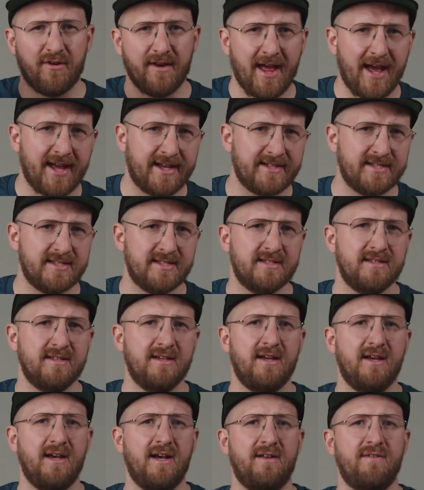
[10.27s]
necks
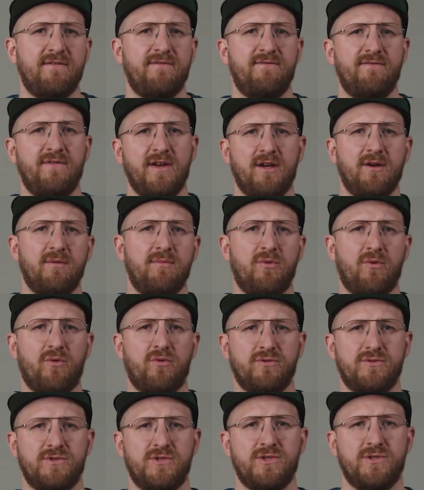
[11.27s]
and
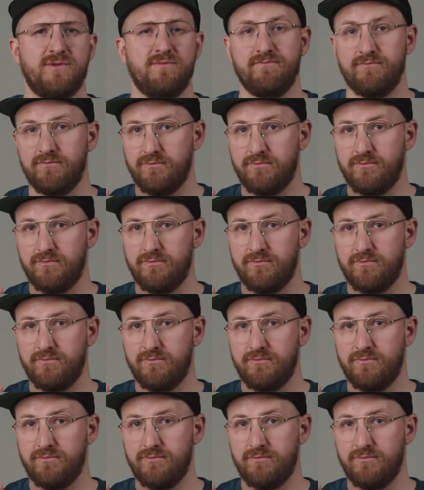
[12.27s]
fingerboards.